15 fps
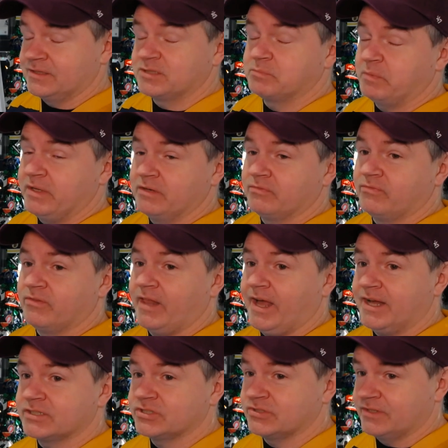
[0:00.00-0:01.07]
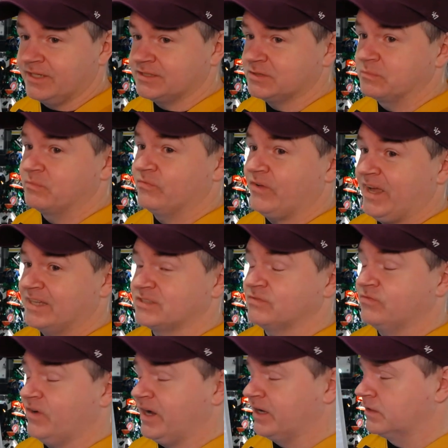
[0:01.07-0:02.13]
speed of flash, so that's some fast
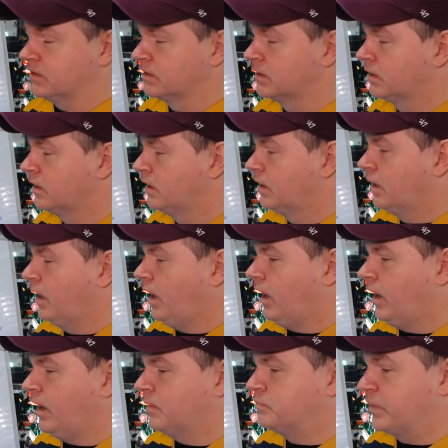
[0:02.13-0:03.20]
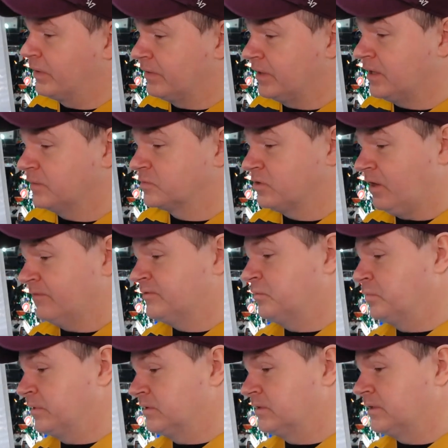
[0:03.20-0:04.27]
fire. Barry comes off the
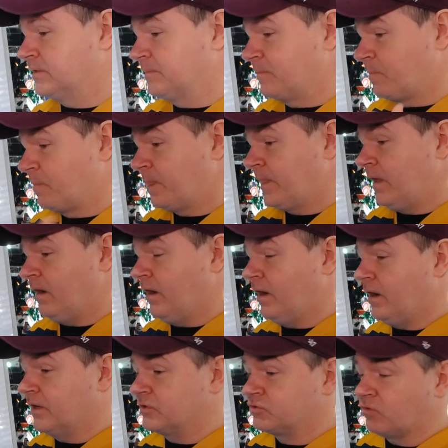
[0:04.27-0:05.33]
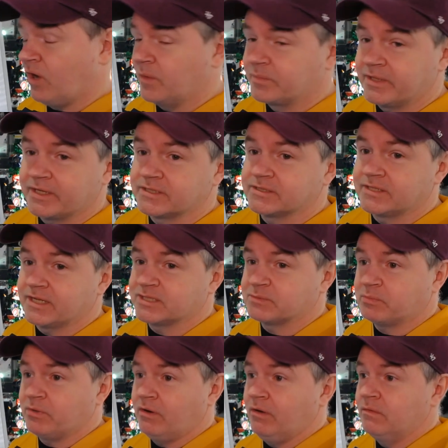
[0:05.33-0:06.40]
building, drop kicks
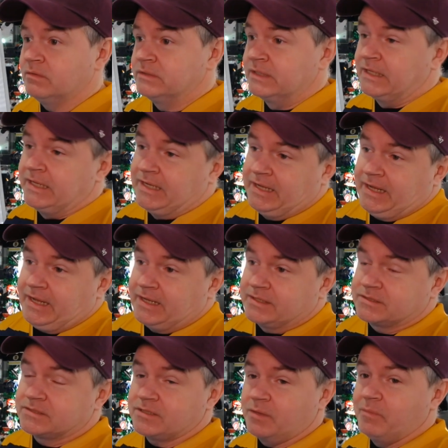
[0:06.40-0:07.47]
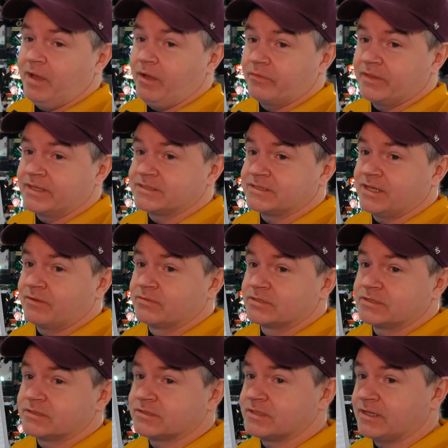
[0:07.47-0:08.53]
Despero, and somehow that severs
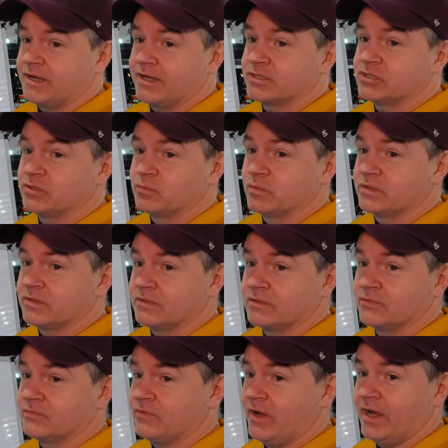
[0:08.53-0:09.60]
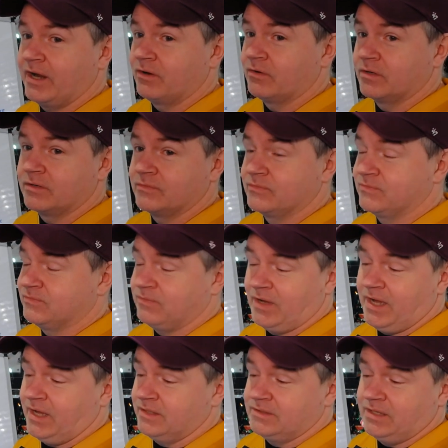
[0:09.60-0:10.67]
his connection with the fire of,
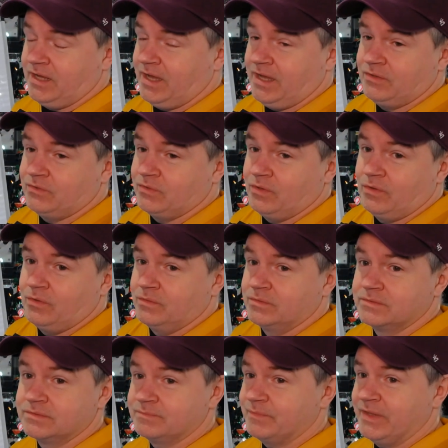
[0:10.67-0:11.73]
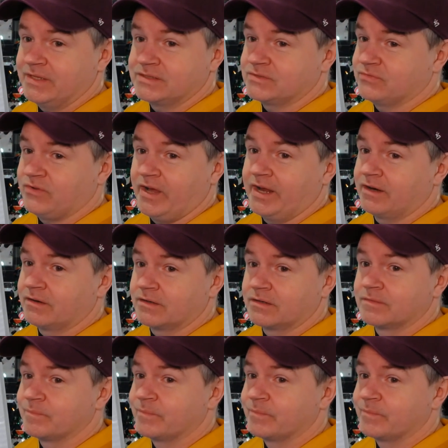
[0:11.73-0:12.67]
I don't know, his fire.